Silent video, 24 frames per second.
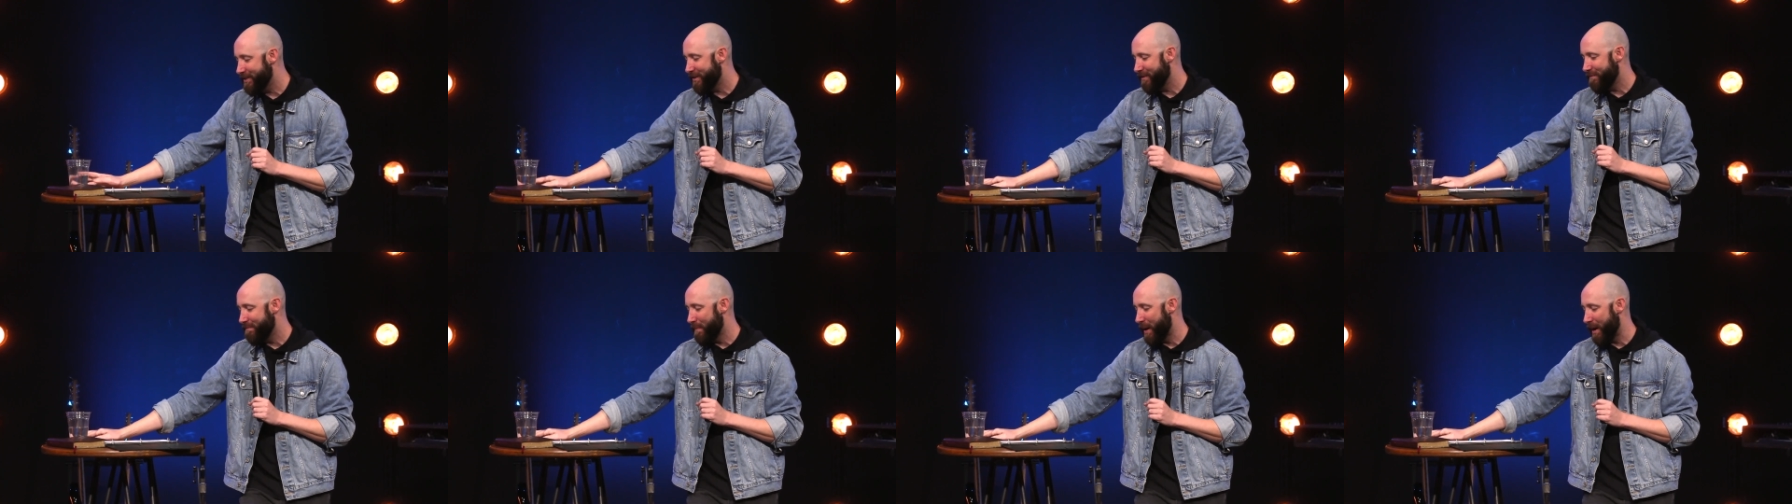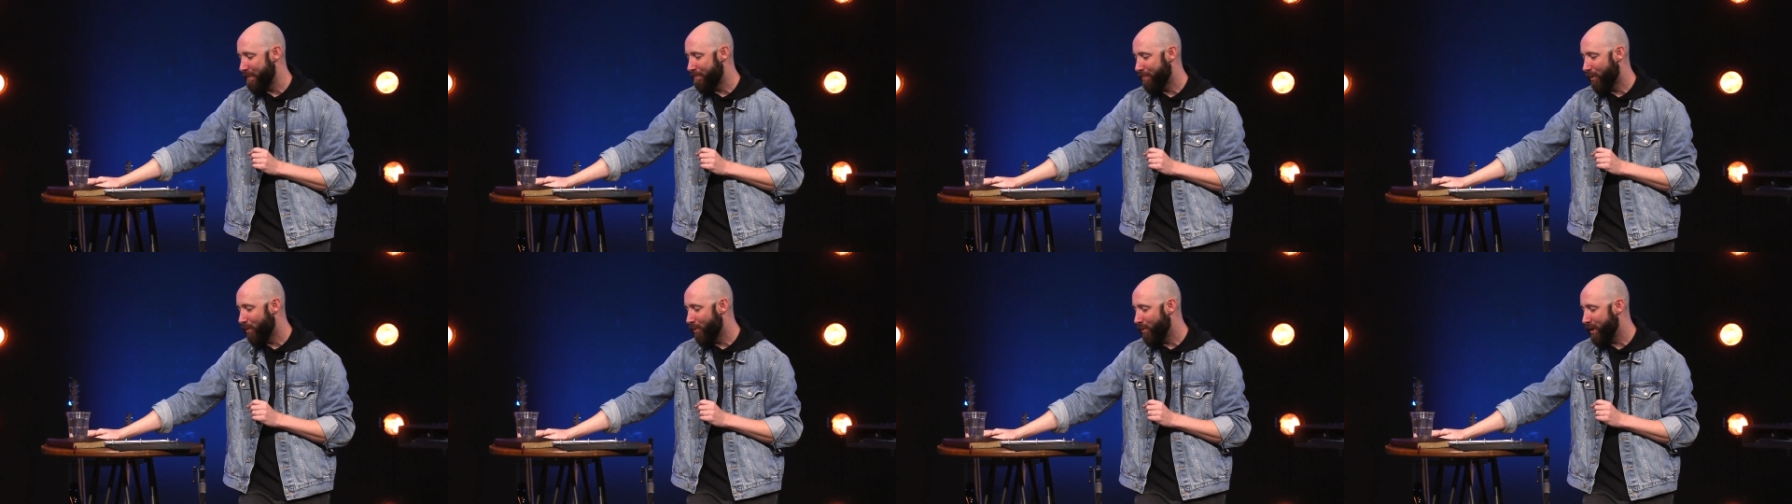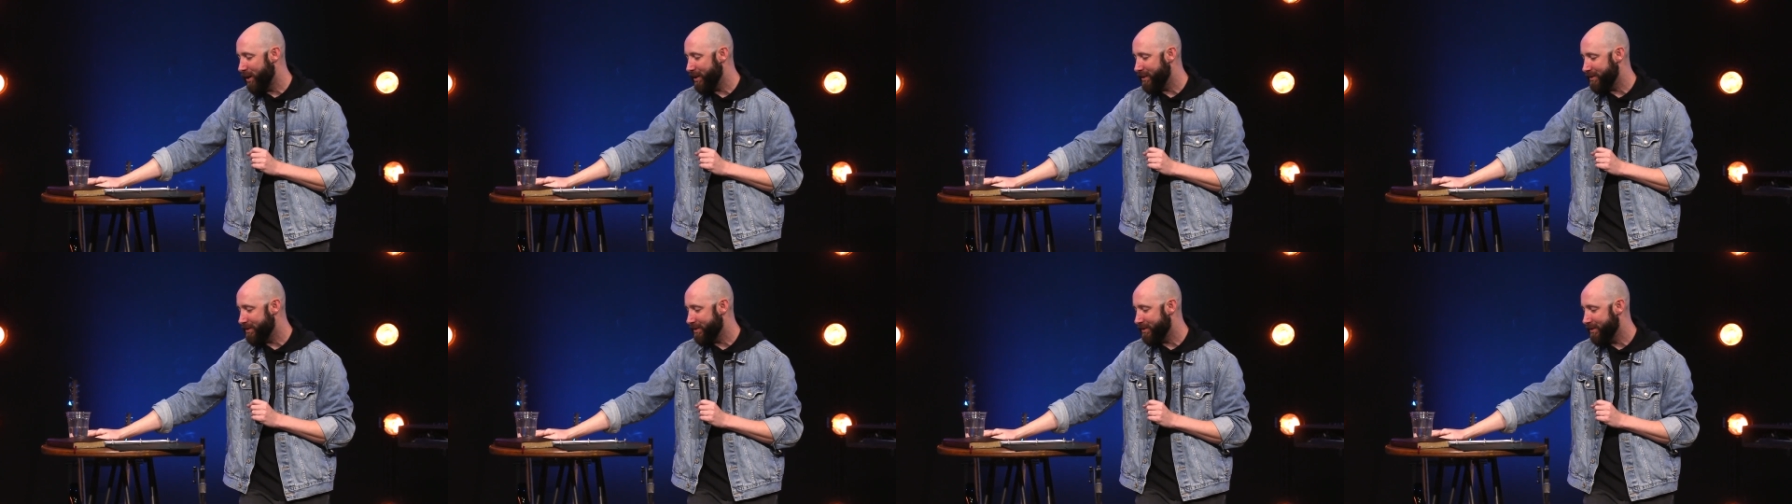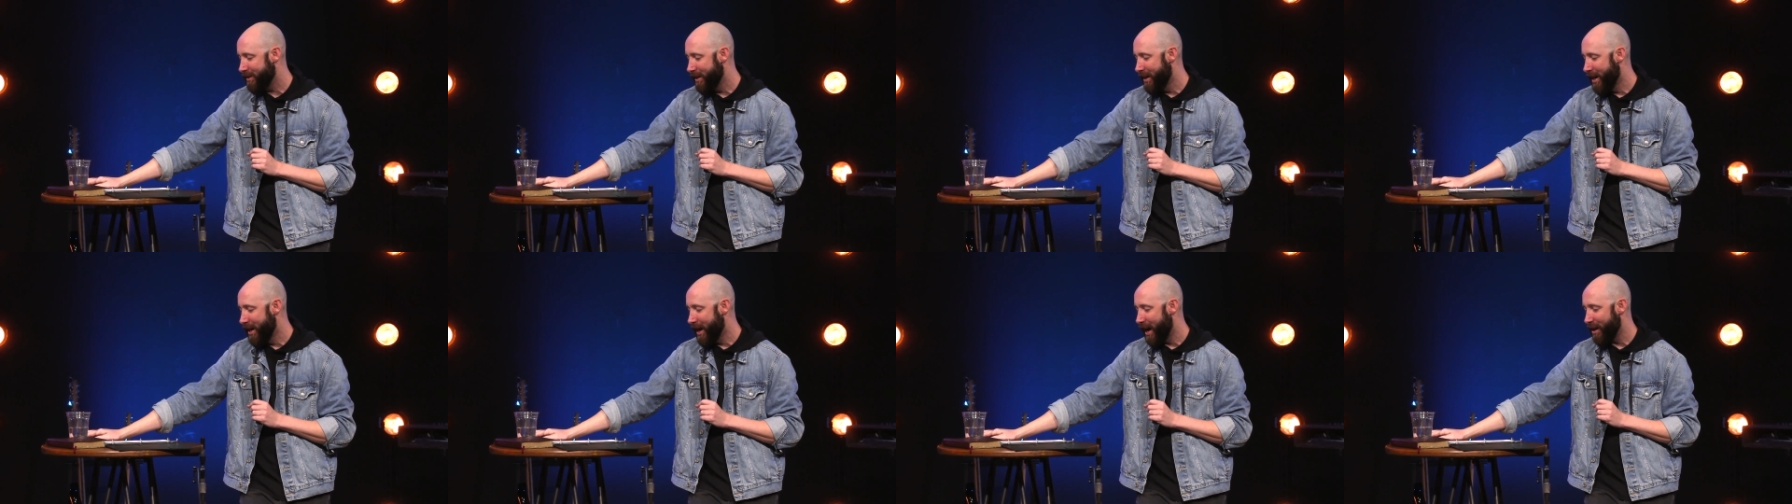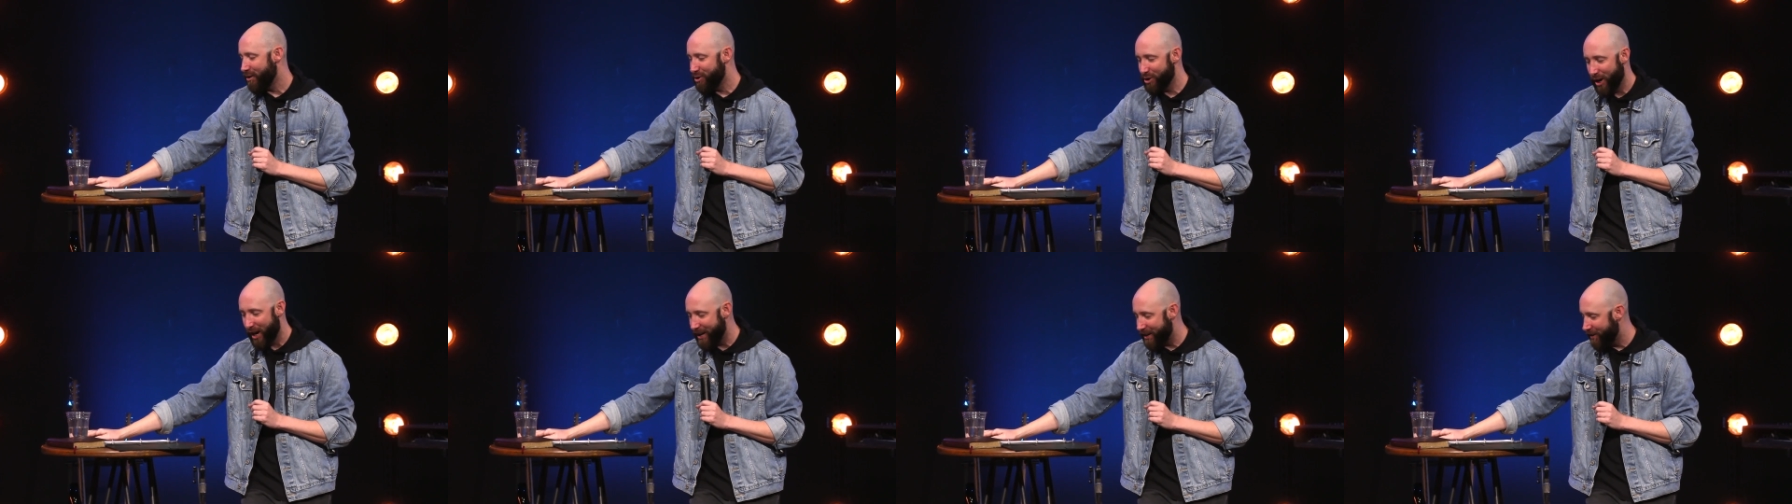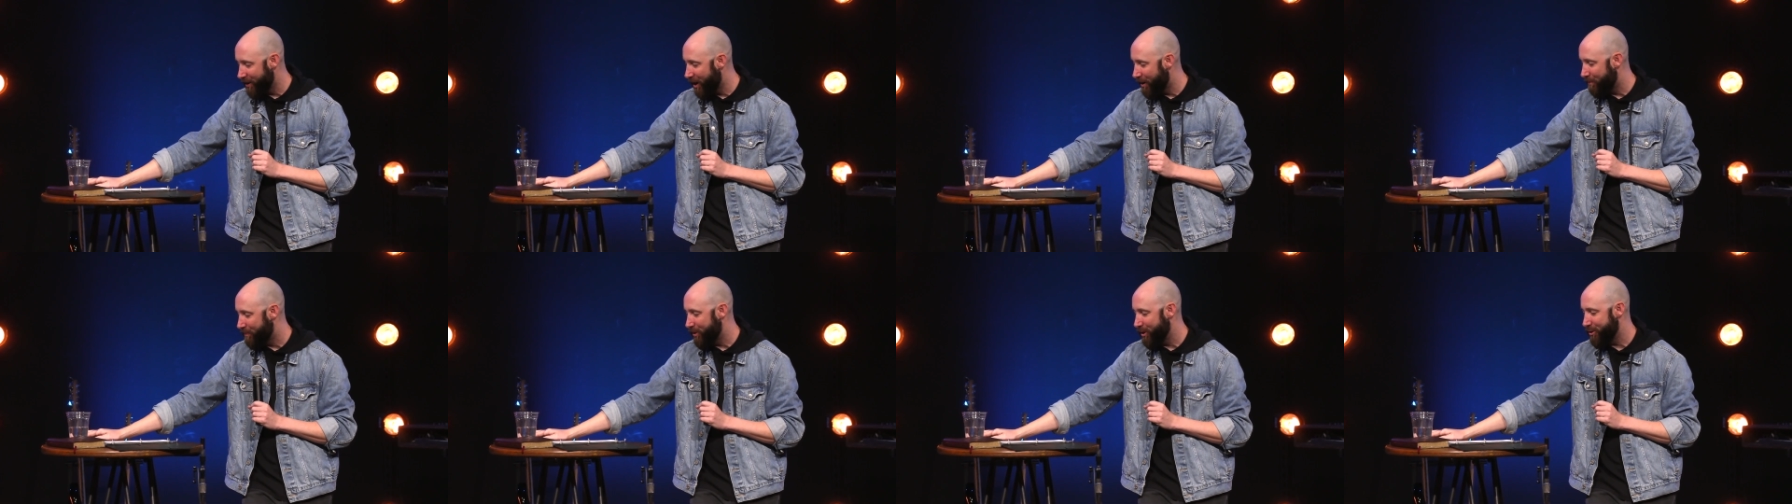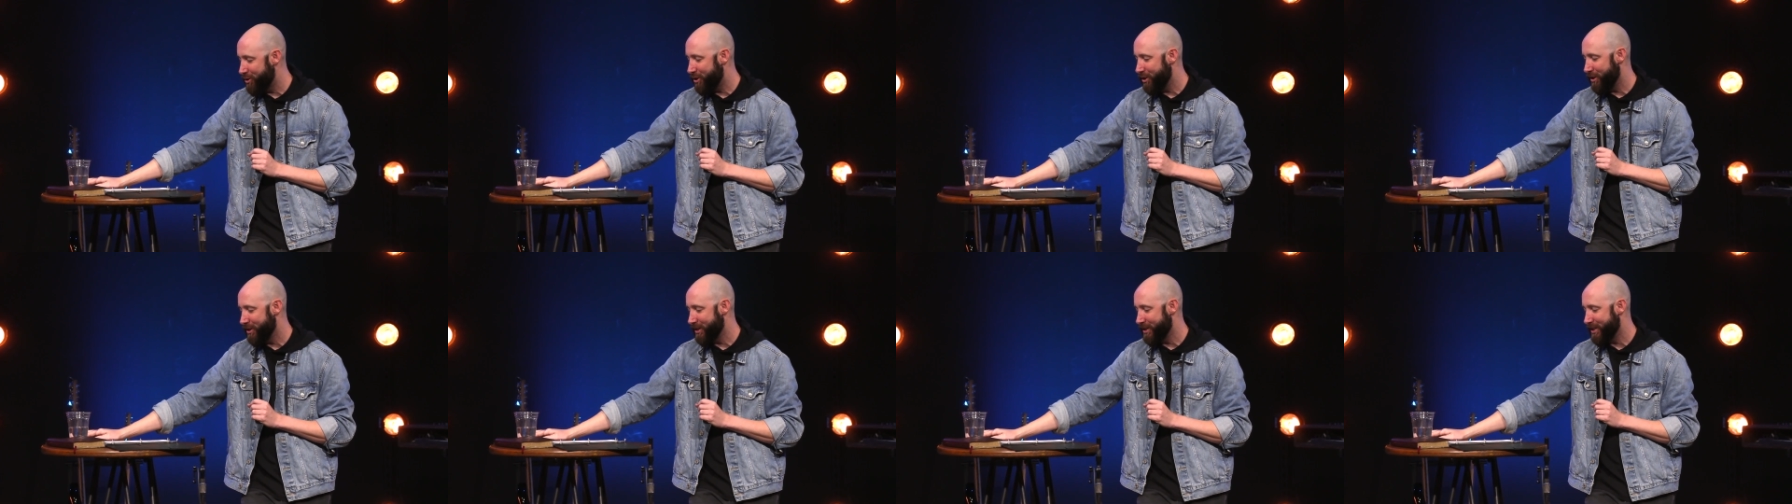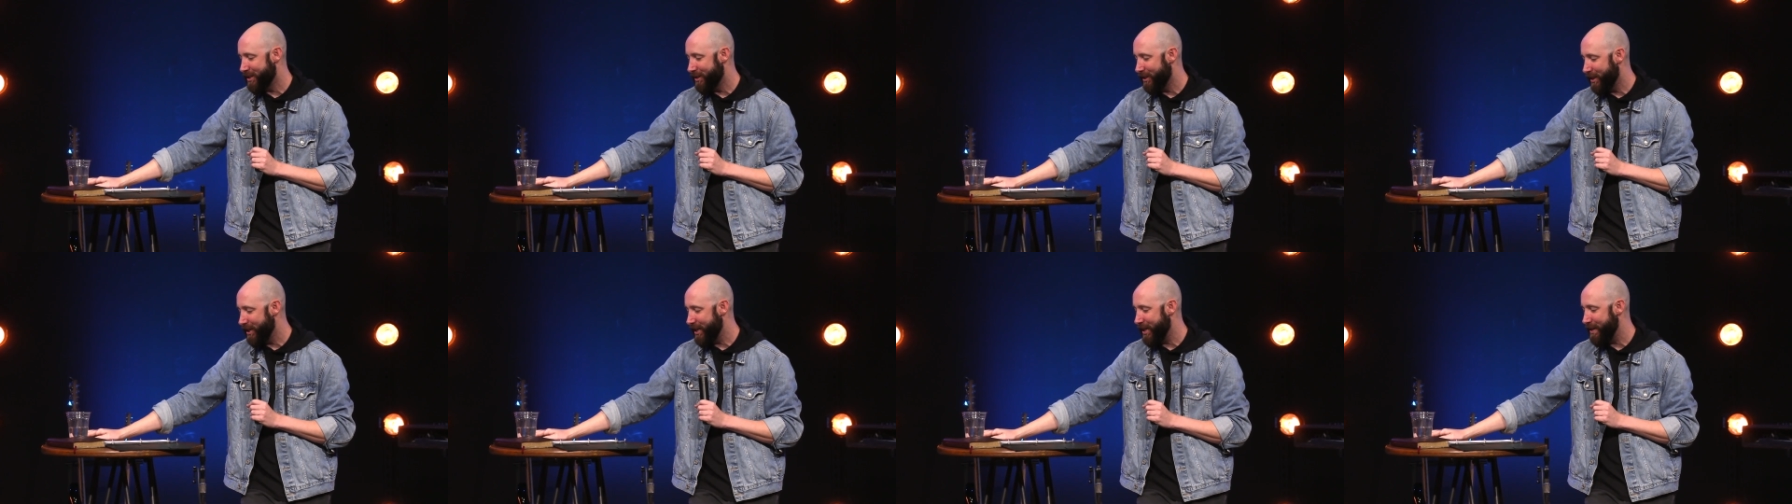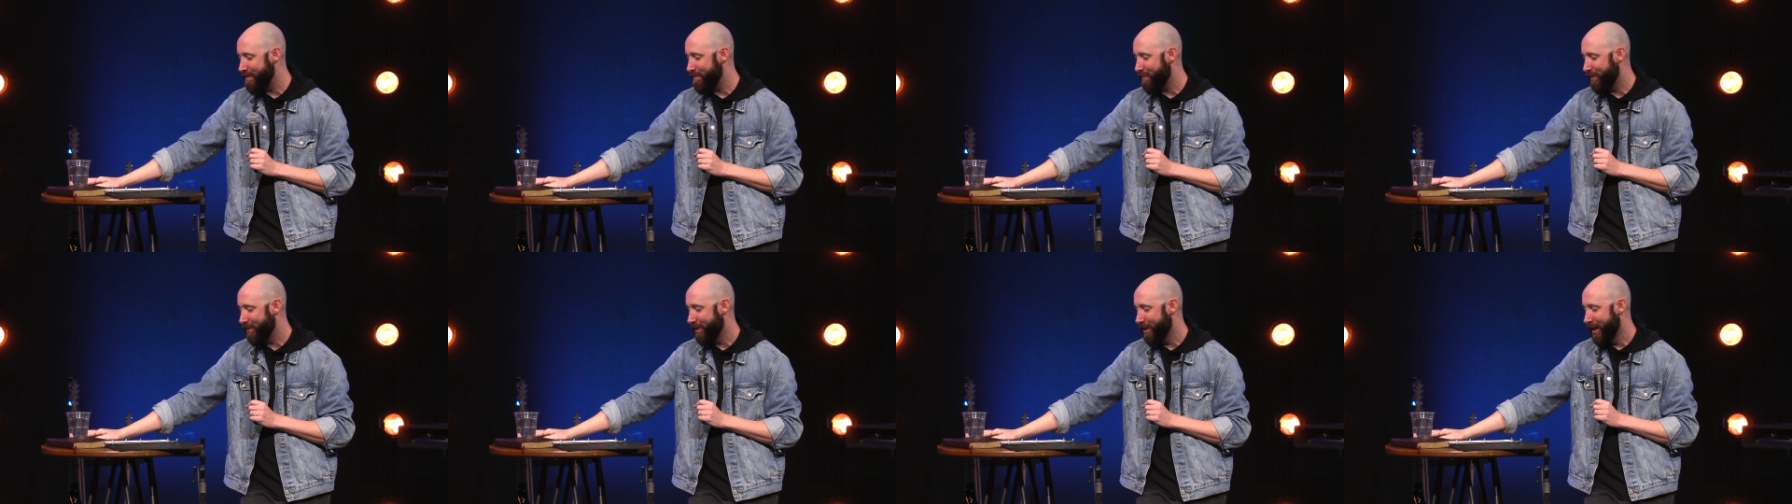of my points. I try to not put you to sleep.